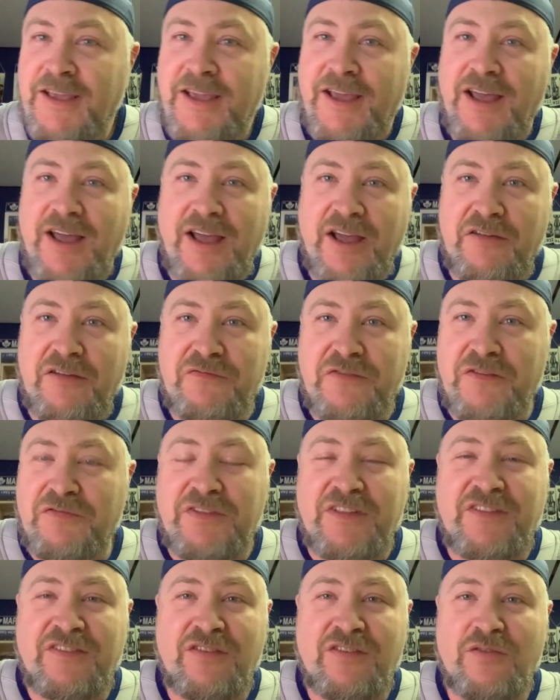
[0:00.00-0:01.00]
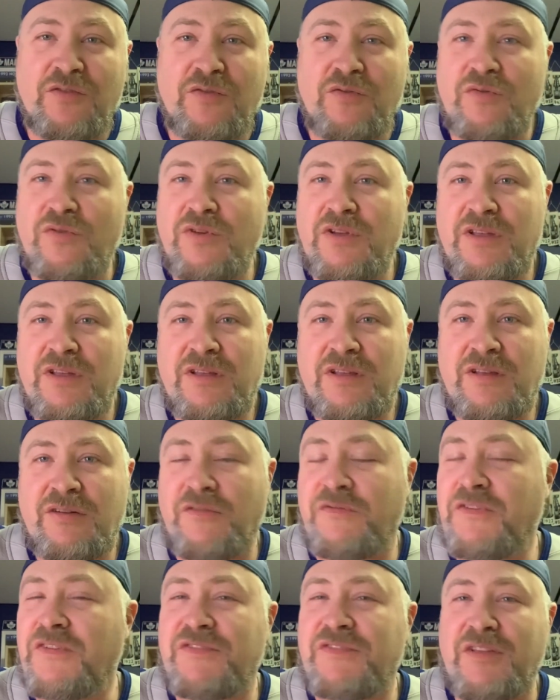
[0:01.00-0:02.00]

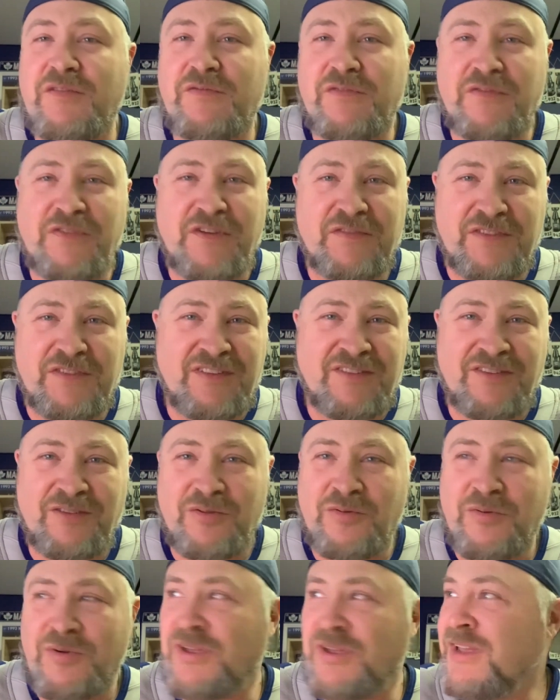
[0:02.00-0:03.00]
15 for 52.